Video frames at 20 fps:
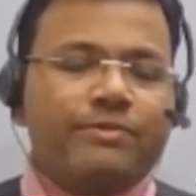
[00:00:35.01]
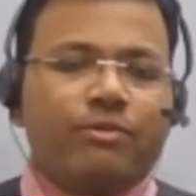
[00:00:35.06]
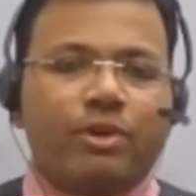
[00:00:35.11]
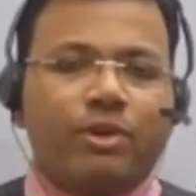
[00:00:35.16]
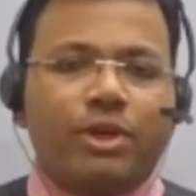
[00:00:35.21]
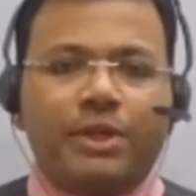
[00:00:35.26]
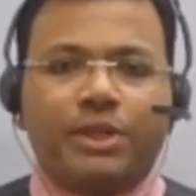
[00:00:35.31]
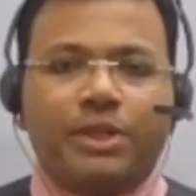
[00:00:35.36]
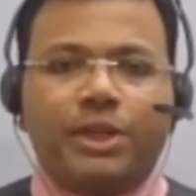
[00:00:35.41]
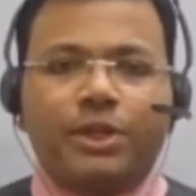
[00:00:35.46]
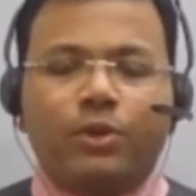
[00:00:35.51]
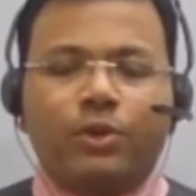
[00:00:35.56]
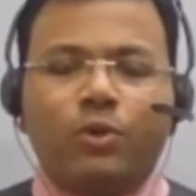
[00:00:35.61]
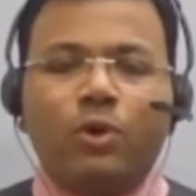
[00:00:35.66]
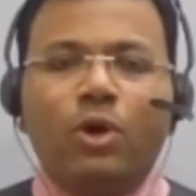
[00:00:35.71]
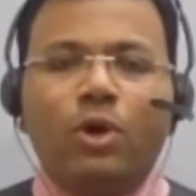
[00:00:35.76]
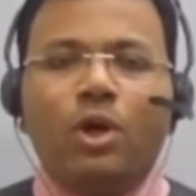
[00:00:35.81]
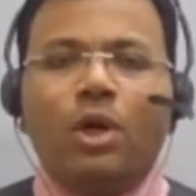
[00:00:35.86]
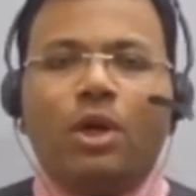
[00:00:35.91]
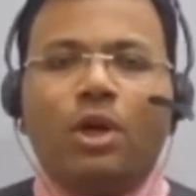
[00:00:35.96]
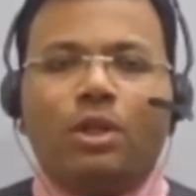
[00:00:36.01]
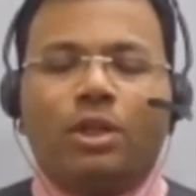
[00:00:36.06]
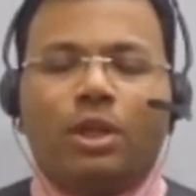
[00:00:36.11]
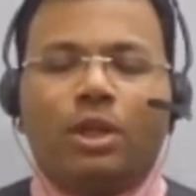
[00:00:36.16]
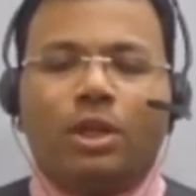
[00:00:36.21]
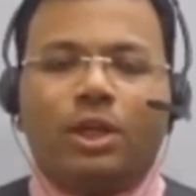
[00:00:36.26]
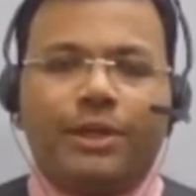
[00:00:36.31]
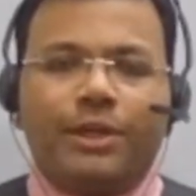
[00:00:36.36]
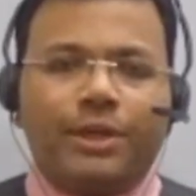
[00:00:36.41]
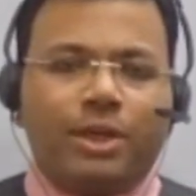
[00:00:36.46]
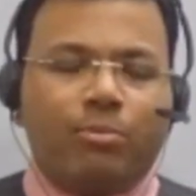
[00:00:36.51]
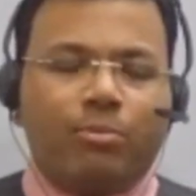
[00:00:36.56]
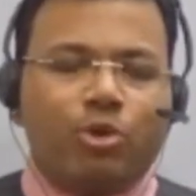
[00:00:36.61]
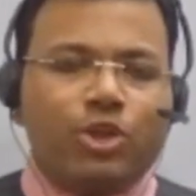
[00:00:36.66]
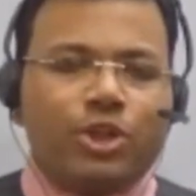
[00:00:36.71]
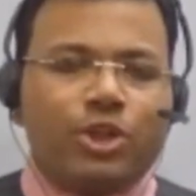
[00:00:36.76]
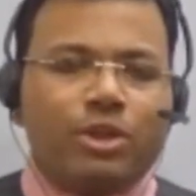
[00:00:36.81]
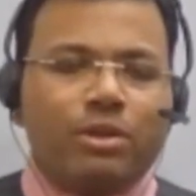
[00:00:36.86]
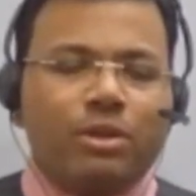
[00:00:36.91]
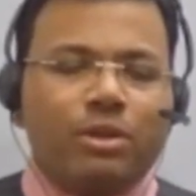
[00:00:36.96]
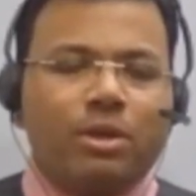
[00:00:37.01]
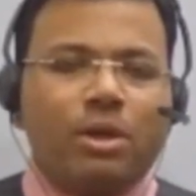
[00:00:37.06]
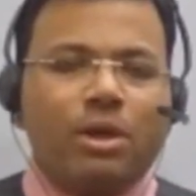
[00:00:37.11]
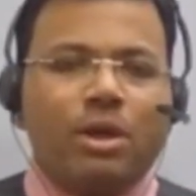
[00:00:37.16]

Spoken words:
related to the linear motion